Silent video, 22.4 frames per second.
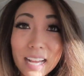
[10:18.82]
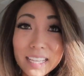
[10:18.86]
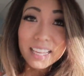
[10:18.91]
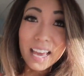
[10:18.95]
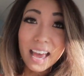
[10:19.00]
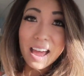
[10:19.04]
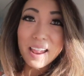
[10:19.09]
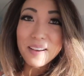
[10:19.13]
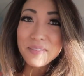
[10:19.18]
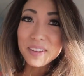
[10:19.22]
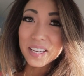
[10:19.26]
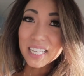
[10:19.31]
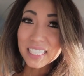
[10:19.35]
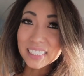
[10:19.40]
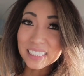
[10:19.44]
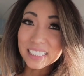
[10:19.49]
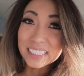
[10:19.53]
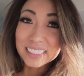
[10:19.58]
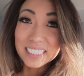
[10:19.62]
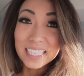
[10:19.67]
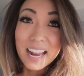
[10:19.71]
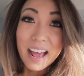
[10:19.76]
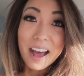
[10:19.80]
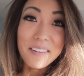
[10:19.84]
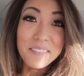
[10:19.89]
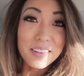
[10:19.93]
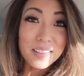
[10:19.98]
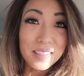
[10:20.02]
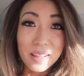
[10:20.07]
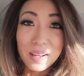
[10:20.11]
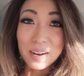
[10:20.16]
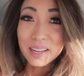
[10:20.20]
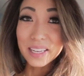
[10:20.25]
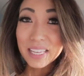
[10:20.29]
again because I did have a
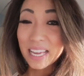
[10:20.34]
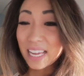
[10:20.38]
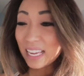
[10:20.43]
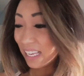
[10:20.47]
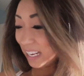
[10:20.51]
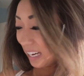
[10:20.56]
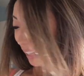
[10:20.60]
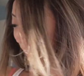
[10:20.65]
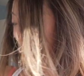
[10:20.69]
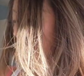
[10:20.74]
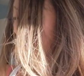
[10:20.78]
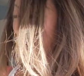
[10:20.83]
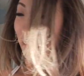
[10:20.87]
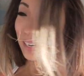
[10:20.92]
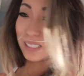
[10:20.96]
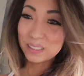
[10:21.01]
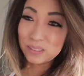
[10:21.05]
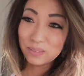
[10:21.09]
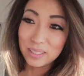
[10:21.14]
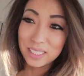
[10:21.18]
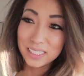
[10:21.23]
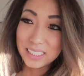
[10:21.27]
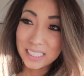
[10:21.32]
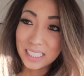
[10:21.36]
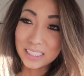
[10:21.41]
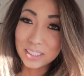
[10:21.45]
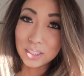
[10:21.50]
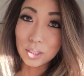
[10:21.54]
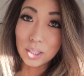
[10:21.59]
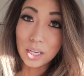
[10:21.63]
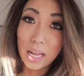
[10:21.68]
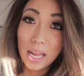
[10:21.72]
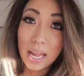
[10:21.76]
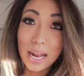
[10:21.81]
lot of cake and a lot of sweets
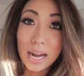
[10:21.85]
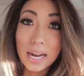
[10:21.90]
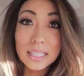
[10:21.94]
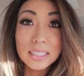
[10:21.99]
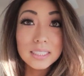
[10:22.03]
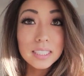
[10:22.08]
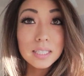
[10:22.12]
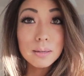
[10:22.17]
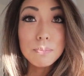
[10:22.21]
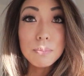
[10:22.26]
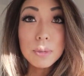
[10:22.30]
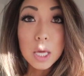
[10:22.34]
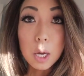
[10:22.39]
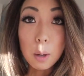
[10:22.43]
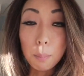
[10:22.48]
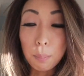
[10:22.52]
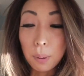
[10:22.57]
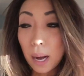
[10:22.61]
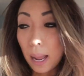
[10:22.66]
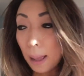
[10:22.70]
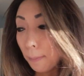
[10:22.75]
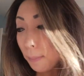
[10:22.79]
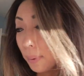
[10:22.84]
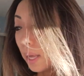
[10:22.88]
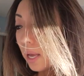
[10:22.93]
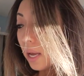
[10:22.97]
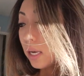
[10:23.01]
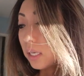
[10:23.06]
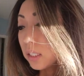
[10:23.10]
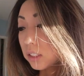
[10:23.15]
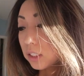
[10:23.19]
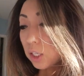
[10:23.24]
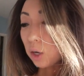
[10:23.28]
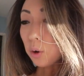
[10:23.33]
yesterday and I did meal prep.
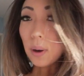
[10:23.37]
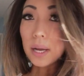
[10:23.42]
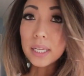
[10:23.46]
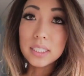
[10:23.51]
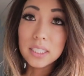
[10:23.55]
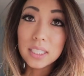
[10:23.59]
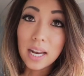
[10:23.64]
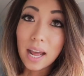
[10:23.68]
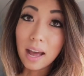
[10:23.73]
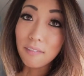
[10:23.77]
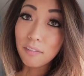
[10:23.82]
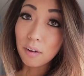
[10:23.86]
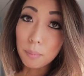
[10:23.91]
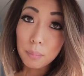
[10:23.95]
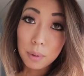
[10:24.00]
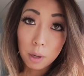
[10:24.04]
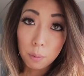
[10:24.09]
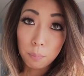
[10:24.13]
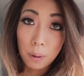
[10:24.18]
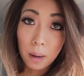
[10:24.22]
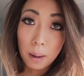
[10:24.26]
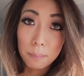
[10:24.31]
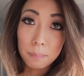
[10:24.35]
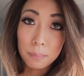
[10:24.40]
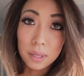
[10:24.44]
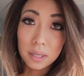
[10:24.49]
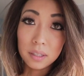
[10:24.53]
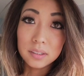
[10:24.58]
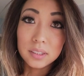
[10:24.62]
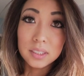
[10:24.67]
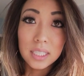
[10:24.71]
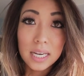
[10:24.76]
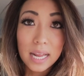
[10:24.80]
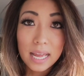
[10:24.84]
So I did have a meal prep
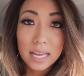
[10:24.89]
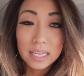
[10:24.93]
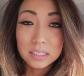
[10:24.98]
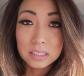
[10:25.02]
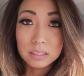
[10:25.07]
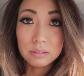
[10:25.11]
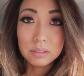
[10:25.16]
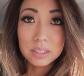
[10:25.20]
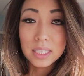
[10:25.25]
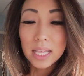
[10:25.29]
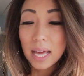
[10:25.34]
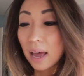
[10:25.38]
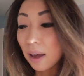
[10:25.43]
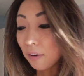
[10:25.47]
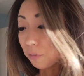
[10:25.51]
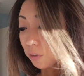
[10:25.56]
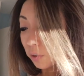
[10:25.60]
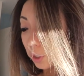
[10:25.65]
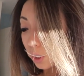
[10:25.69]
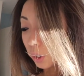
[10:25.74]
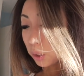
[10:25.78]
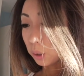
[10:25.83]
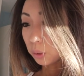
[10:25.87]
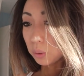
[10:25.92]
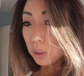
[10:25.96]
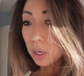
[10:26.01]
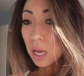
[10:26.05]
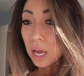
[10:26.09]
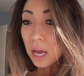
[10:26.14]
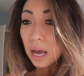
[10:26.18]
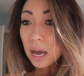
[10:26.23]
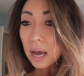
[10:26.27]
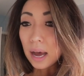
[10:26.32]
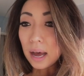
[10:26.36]
meal today. So it's the afternoon
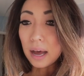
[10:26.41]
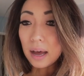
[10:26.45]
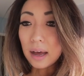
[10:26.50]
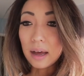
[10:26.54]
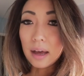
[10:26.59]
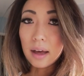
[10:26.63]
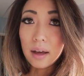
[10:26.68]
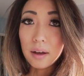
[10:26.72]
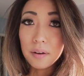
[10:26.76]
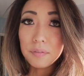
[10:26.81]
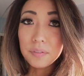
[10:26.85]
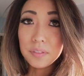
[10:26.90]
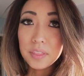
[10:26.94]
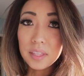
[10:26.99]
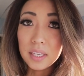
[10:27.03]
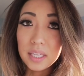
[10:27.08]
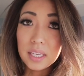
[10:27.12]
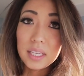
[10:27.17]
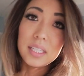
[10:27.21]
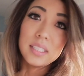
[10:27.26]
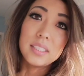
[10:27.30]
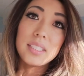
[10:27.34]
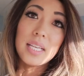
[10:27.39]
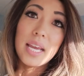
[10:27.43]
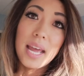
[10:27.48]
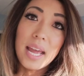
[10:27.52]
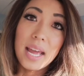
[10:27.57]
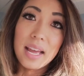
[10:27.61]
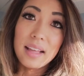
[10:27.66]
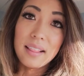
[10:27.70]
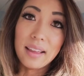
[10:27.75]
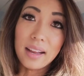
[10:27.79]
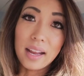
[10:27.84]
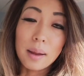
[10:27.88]
of the
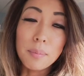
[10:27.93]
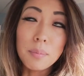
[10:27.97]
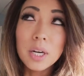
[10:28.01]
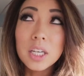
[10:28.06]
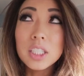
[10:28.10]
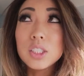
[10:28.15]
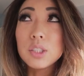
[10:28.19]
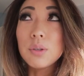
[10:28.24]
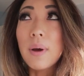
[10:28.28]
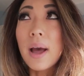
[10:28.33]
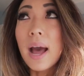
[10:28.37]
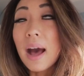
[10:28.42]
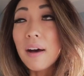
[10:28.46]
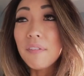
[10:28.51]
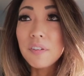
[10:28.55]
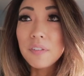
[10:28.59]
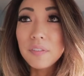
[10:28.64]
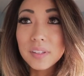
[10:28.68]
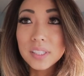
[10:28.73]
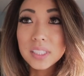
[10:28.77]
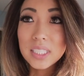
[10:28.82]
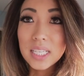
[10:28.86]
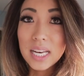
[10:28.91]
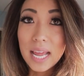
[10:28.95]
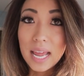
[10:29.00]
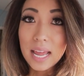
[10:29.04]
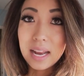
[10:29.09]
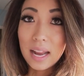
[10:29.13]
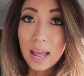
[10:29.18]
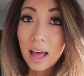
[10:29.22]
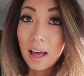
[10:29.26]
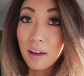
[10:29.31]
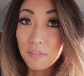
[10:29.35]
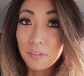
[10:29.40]
day. Like I'm gonna do half of it today
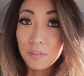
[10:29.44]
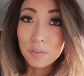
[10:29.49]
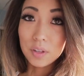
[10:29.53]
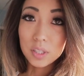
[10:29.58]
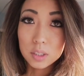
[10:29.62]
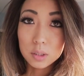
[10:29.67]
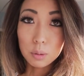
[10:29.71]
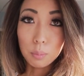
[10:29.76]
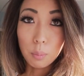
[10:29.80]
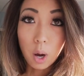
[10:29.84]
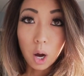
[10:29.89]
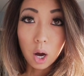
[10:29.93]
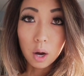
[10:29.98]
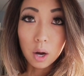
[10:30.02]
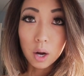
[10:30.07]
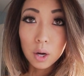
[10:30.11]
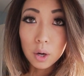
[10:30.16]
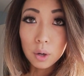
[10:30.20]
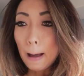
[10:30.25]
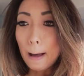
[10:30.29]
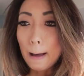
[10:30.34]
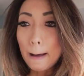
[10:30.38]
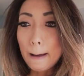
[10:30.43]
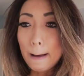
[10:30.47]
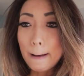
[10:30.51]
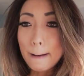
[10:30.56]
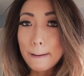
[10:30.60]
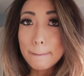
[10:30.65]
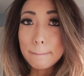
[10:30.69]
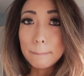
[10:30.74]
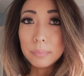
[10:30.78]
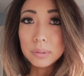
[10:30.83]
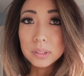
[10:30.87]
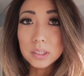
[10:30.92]
and half of it tomorrow.
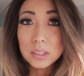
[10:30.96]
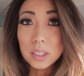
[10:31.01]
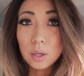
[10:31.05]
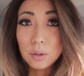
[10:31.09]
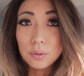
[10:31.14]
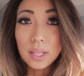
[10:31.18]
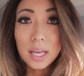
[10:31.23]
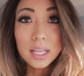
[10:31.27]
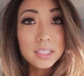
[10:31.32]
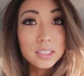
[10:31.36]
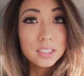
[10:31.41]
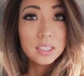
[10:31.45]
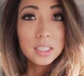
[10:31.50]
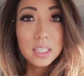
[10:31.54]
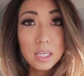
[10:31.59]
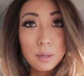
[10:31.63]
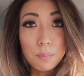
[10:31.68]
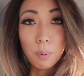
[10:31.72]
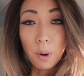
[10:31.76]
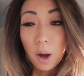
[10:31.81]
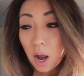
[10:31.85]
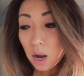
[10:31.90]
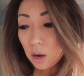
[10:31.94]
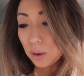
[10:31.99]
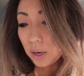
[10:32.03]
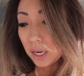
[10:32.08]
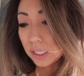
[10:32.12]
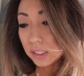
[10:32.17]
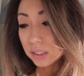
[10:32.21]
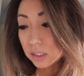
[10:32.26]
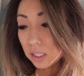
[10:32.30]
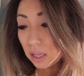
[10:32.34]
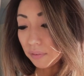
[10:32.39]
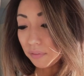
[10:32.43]
Um, so that's the
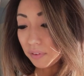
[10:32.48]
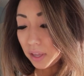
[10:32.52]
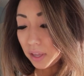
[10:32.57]
progress of